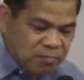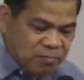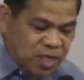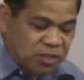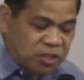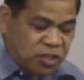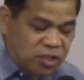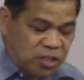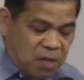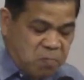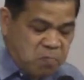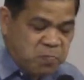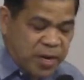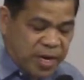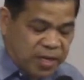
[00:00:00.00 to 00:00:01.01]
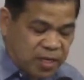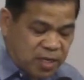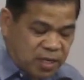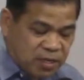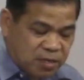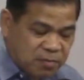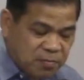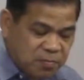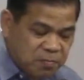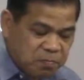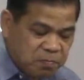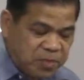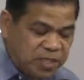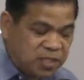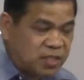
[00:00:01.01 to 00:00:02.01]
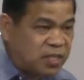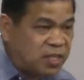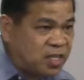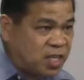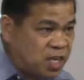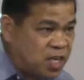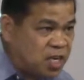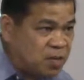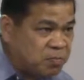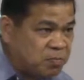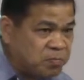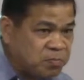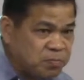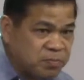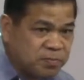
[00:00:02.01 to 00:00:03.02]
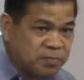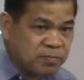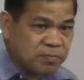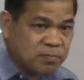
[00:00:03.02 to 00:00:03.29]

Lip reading: Because somebody visited him,